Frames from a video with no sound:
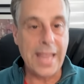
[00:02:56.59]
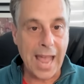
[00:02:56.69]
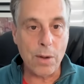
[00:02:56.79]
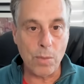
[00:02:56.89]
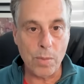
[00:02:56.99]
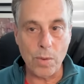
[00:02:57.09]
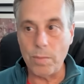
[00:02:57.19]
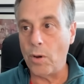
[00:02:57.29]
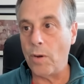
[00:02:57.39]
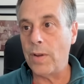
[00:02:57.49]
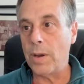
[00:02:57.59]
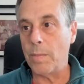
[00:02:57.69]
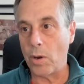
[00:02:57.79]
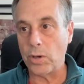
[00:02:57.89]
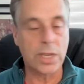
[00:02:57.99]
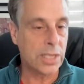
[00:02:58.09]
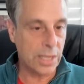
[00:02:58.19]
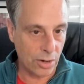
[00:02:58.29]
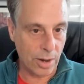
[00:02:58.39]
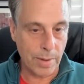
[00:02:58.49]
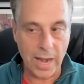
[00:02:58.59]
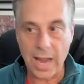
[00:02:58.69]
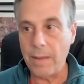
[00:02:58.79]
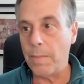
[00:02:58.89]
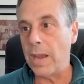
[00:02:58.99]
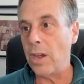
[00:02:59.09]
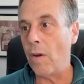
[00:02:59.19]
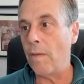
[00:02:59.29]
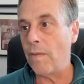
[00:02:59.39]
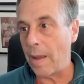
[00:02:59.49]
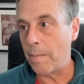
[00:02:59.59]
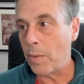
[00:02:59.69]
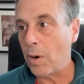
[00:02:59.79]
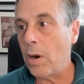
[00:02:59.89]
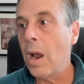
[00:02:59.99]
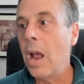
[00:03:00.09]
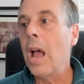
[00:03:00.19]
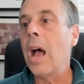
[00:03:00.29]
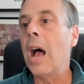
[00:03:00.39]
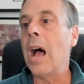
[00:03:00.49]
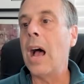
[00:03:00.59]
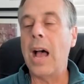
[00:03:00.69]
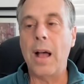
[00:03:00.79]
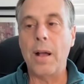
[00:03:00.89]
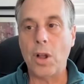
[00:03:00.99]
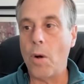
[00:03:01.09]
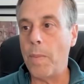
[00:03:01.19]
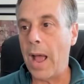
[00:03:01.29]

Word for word: Then we would move into motions in limine mid-November, uh, go